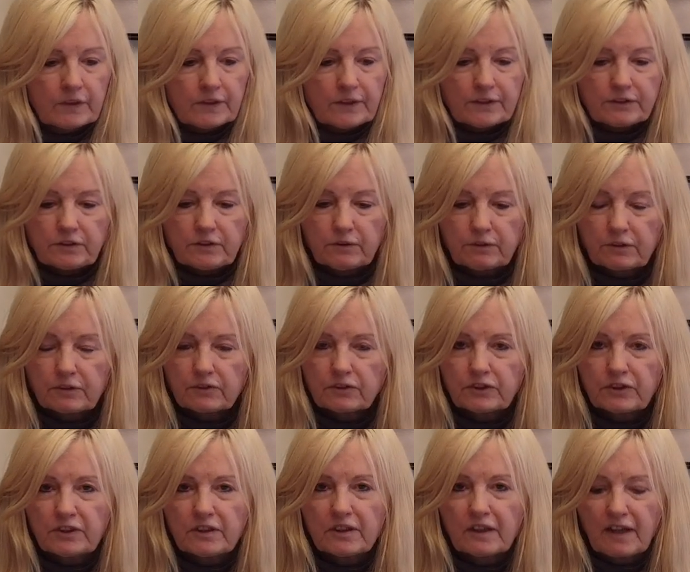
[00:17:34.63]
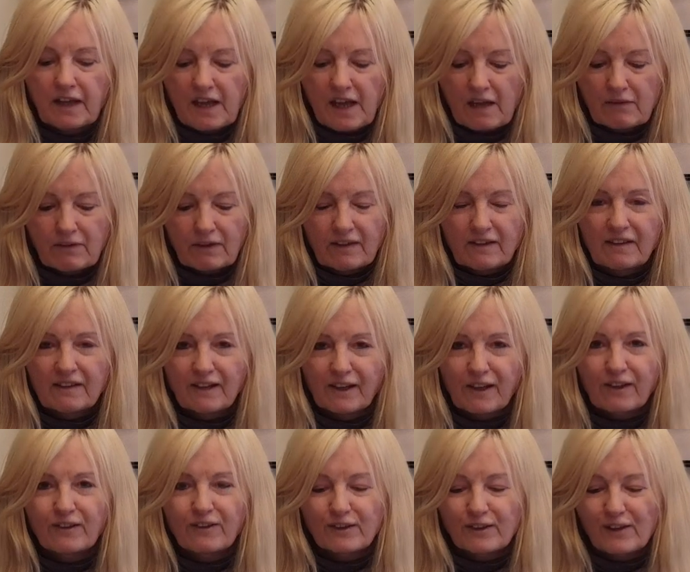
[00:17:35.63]
As you can see, I have a
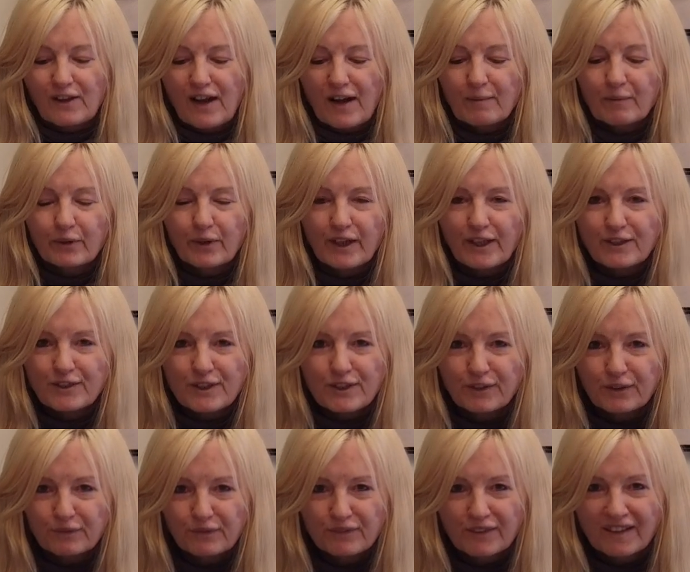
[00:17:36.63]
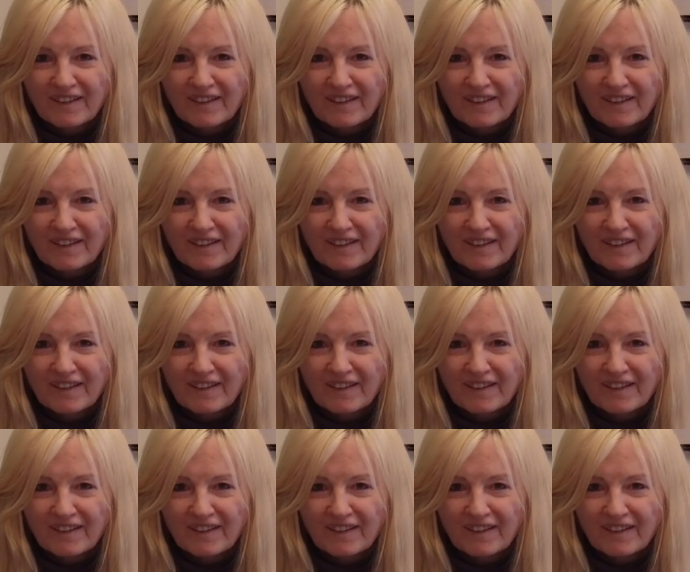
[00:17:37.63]
conglomeration